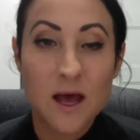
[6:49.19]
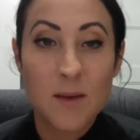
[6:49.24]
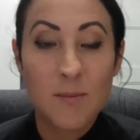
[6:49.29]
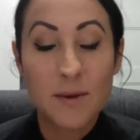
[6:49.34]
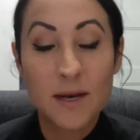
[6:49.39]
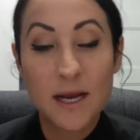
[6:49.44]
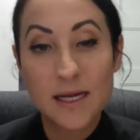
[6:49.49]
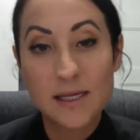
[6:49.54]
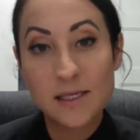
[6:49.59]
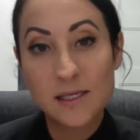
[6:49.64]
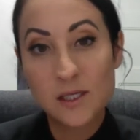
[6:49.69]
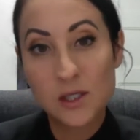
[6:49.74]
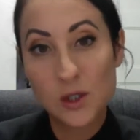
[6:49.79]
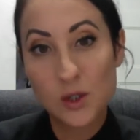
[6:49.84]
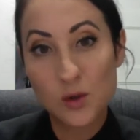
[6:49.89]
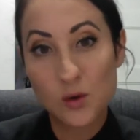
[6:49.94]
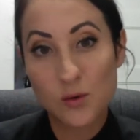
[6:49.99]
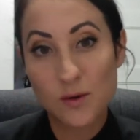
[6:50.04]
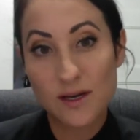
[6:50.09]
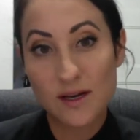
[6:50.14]
But as the
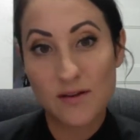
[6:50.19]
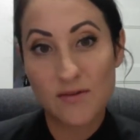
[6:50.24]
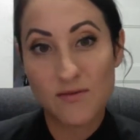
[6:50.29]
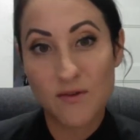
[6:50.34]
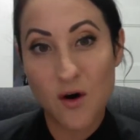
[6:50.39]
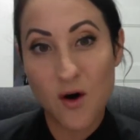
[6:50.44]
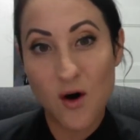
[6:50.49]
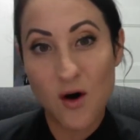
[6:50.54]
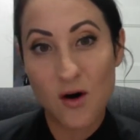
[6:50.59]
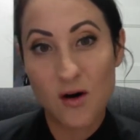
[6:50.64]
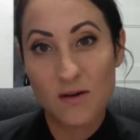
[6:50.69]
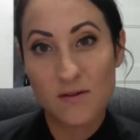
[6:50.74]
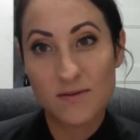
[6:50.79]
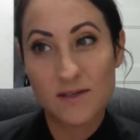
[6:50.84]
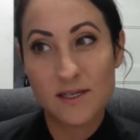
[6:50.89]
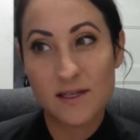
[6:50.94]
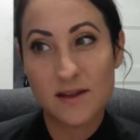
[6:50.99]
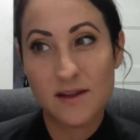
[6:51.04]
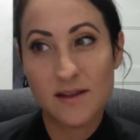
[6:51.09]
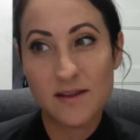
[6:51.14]
story
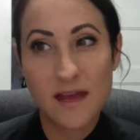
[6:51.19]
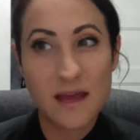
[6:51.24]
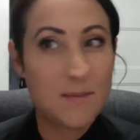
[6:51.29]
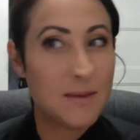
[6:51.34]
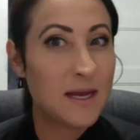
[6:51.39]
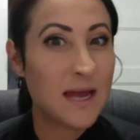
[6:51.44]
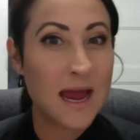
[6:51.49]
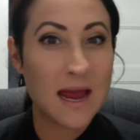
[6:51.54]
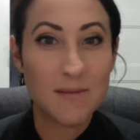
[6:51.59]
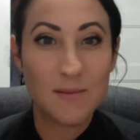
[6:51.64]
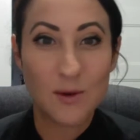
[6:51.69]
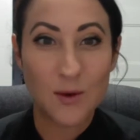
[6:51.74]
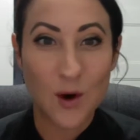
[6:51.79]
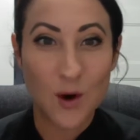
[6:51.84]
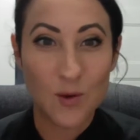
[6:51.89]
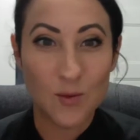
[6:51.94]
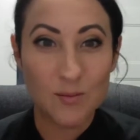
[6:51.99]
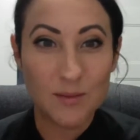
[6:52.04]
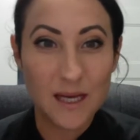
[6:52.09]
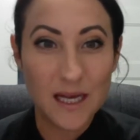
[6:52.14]
evolved, they became their
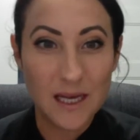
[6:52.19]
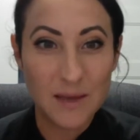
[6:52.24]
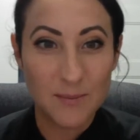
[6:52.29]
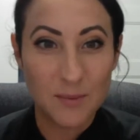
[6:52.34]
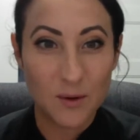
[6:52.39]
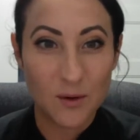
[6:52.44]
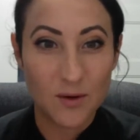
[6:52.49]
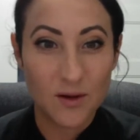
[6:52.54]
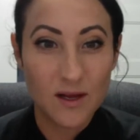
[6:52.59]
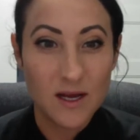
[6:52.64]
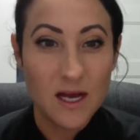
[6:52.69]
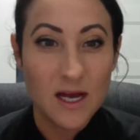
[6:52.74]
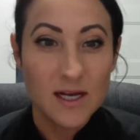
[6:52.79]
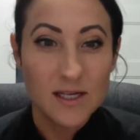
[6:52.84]
own people.